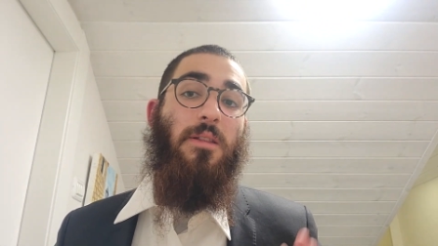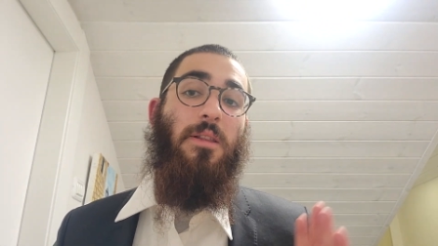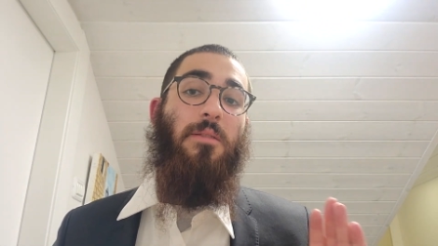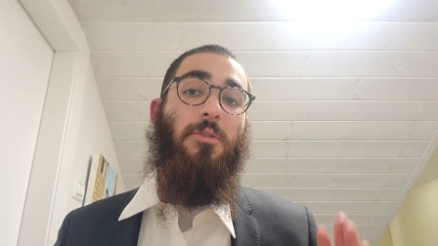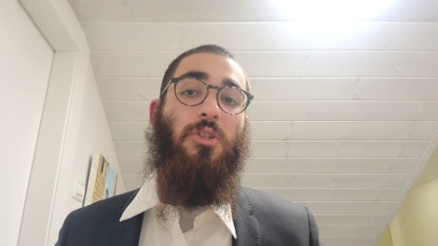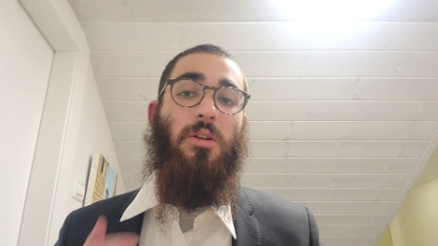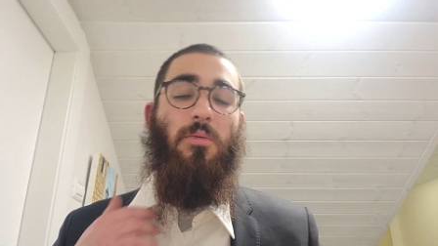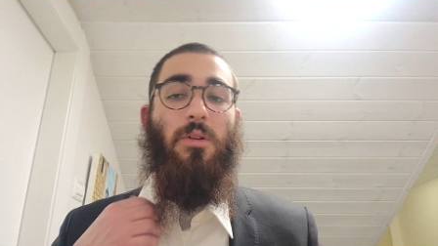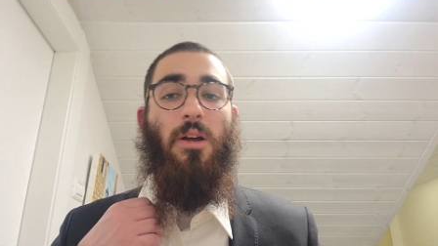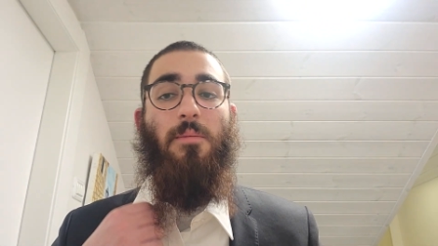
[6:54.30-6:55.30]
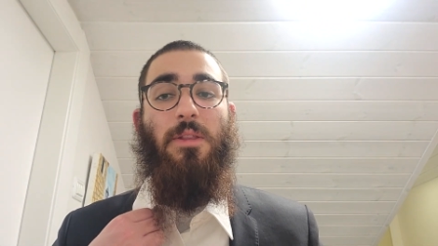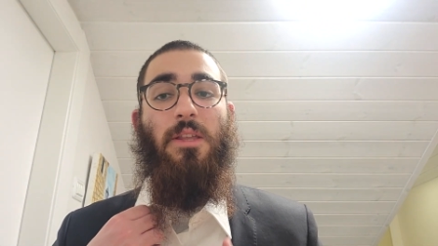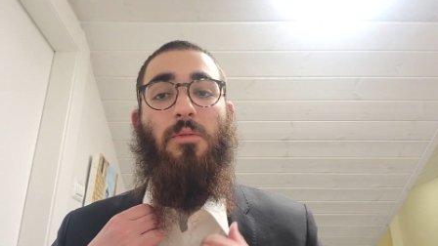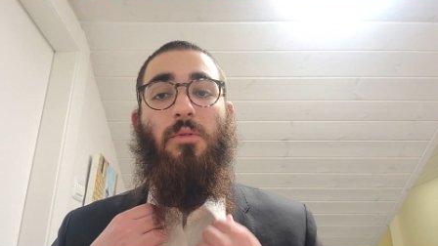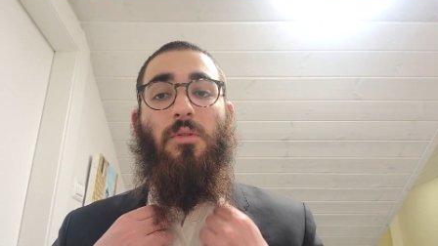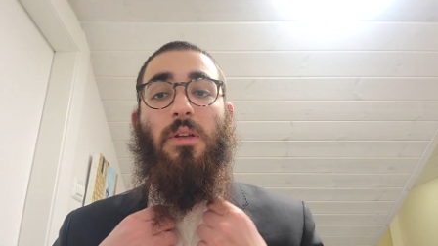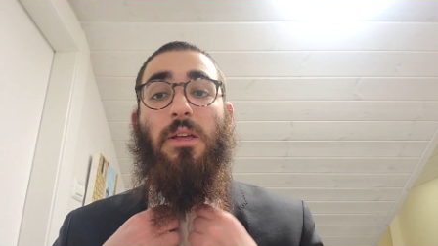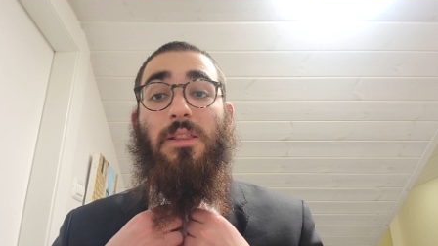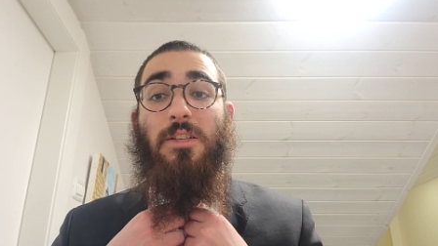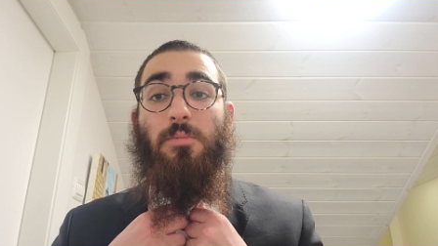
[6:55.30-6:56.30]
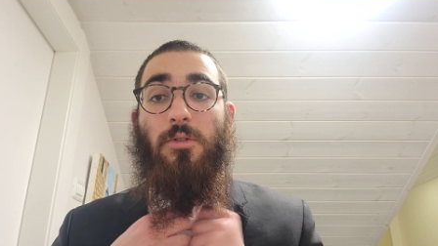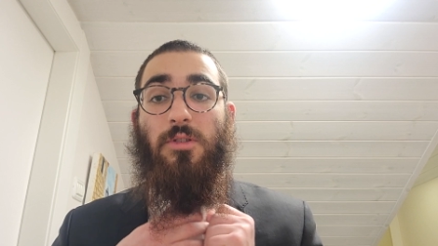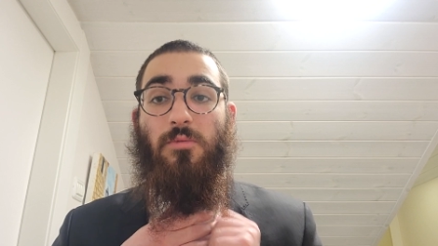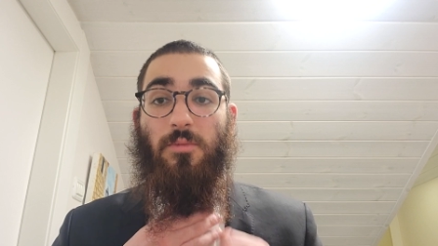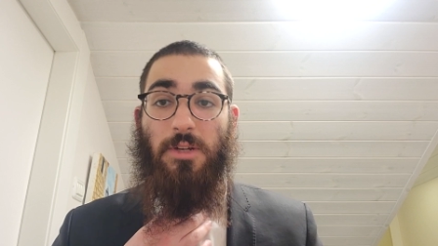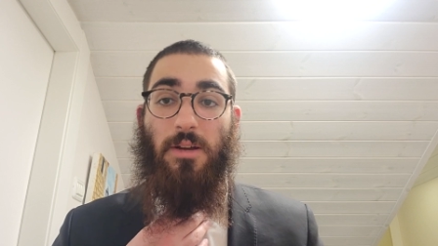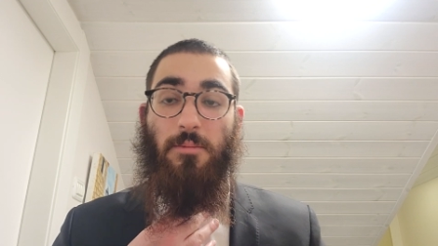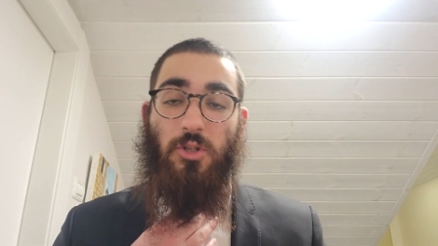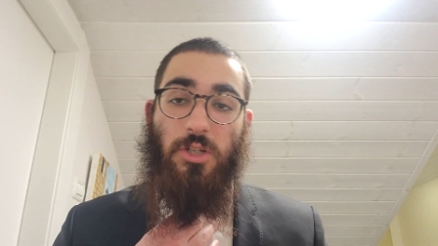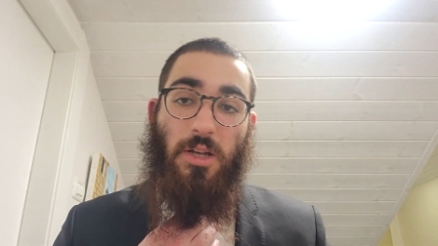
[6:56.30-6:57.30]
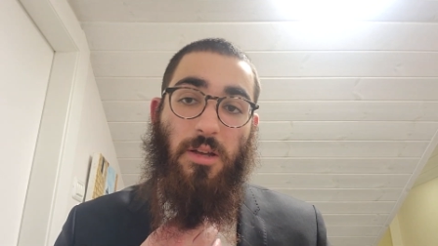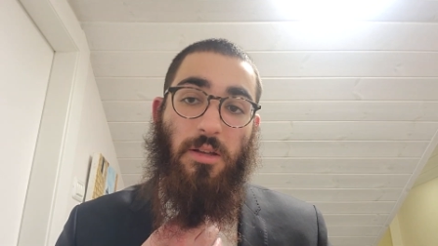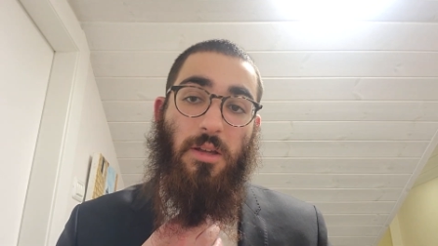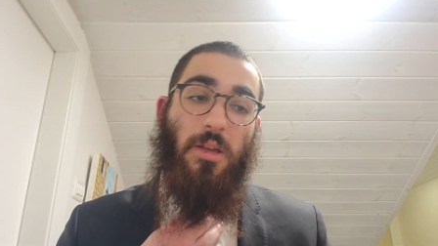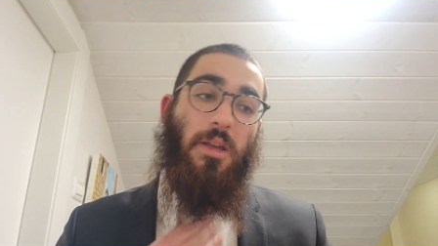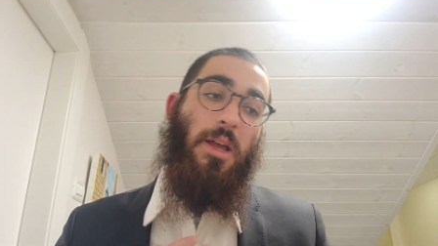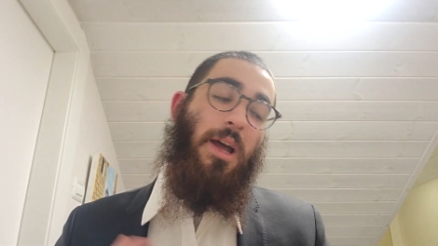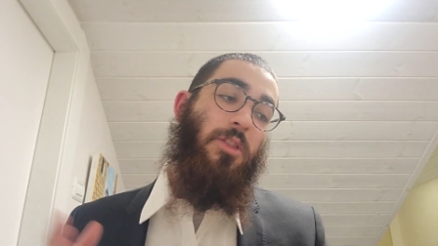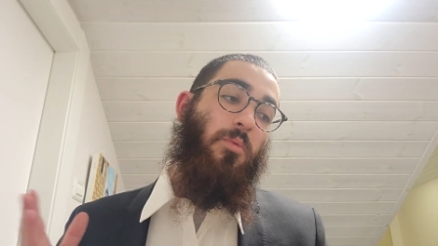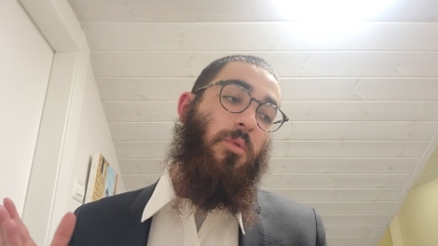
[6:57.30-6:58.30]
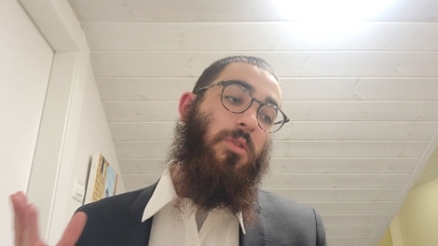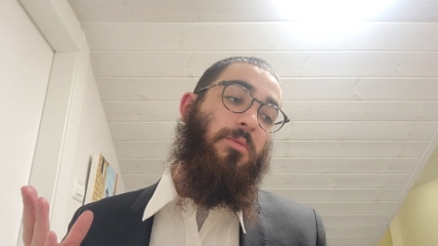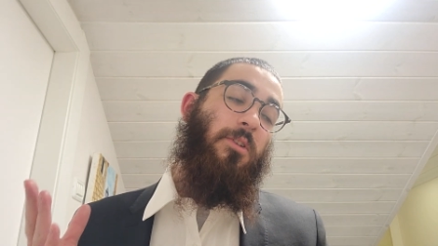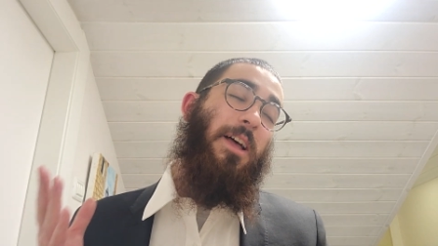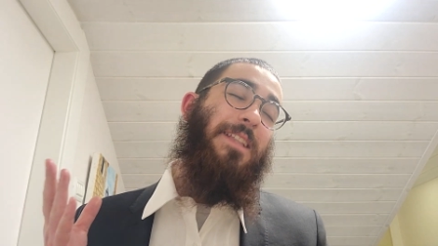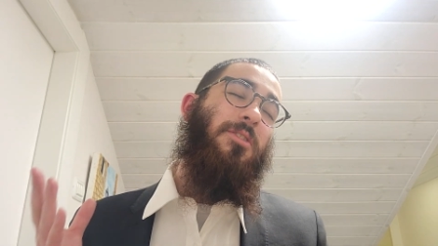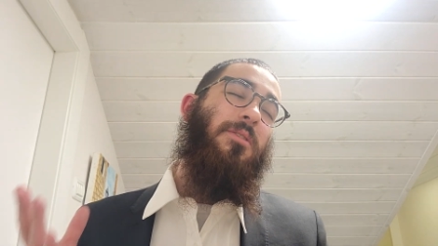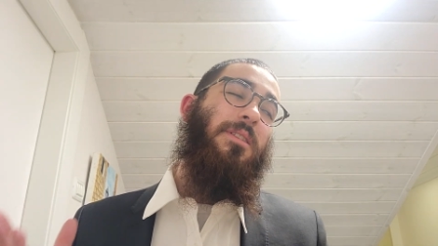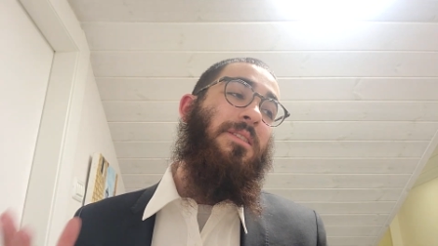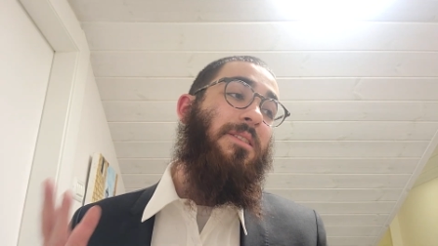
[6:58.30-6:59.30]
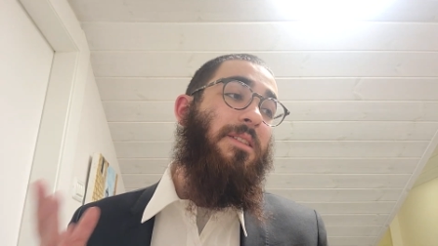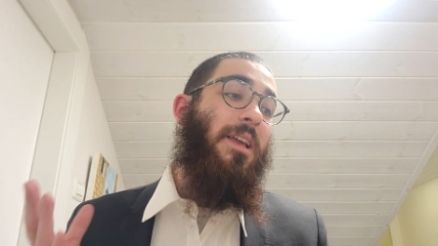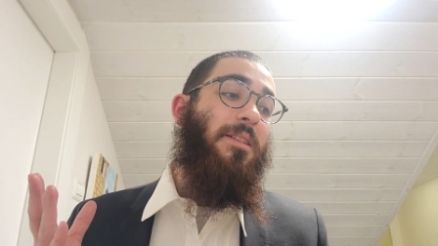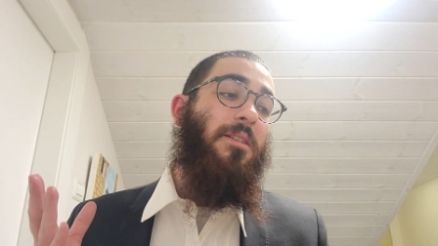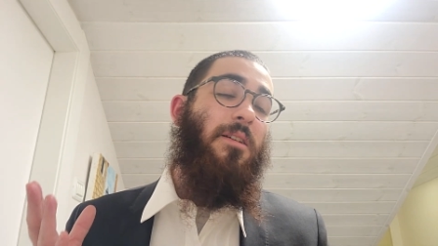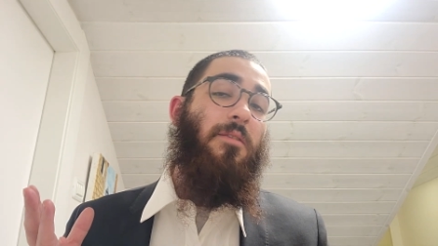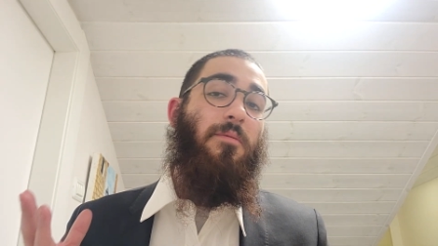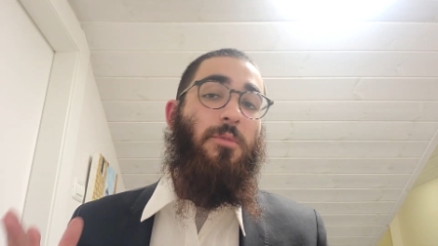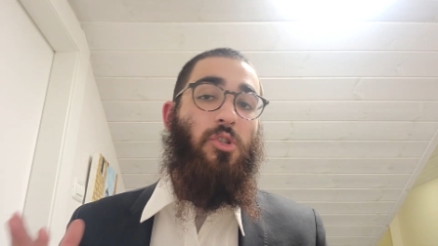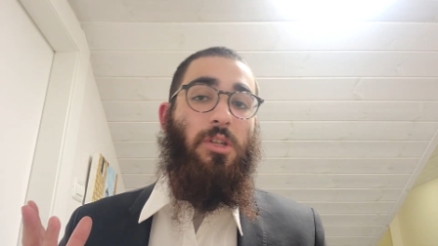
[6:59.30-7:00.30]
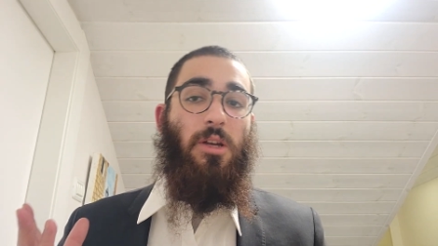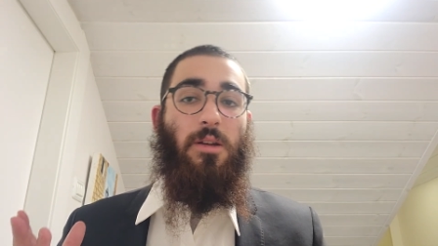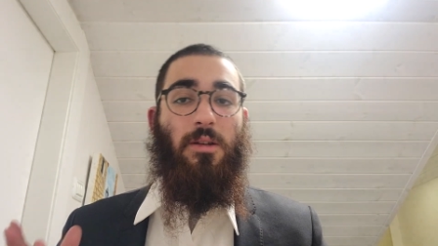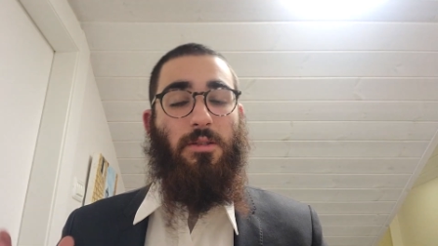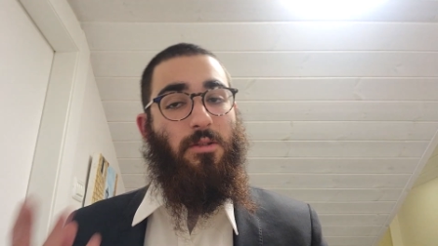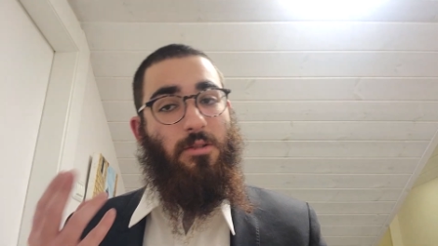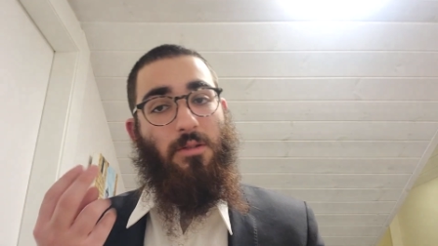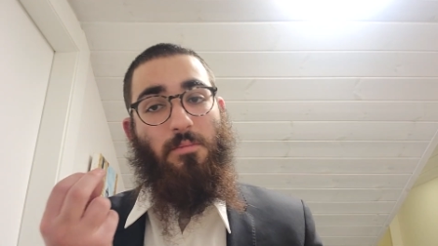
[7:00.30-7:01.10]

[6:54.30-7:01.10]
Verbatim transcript: then the Mashiach will come and they will this person will become Mashiach and the world will enter the state of Mashiach. Because there's the